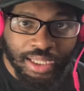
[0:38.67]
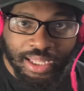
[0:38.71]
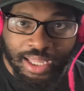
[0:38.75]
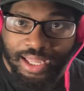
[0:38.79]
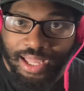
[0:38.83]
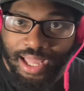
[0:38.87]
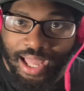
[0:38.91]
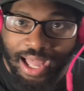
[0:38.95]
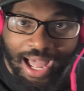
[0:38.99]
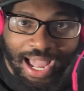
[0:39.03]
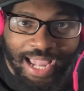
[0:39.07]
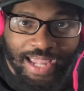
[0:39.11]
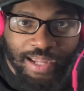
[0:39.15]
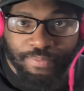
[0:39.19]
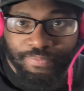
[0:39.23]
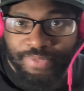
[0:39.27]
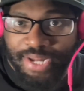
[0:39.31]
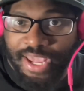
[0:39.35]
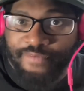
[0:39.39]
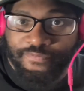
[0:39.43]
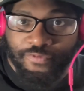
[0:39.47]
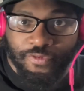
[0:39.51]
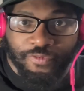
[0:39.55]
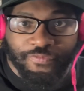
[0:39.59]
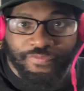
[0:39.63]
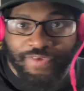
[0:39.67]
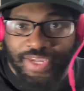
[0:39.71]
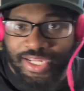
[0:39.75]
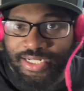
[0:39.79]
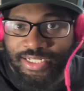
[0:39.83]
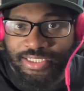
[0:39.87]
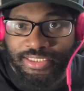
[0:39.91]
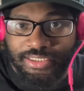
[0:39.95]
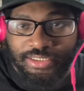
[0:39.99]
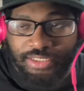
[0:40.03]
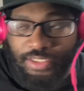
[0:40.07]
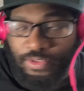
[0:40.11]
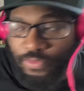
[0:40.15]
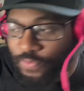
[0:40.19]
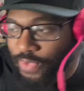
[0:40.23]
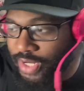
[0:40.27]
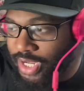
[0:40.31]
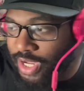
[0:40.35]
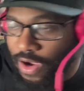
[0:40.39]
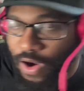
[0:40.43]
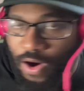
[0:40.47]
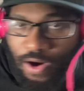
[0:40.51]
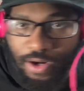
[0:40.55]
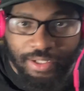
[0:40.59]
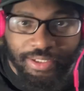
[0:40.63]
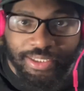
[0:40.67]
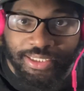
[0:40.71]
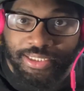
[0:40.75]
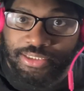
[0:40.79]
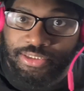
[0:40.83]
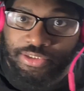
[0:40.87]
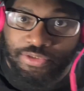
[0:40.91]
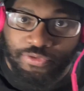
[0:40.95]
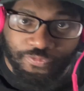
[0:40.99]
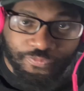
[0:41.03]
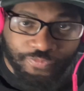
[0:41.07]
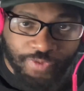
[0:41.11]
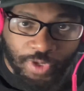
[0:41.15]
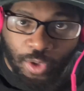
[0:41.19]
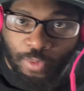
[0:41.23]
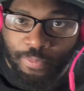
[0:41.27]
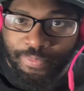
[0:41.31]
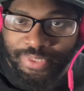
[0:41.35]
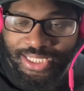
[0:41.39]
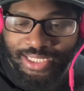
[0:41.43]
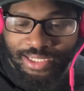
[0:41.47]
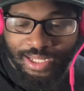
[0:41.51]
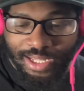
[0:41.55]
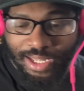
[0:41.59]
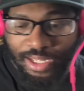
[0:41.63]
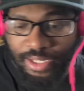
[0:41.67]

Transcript: I am never finished with artists, you feel me?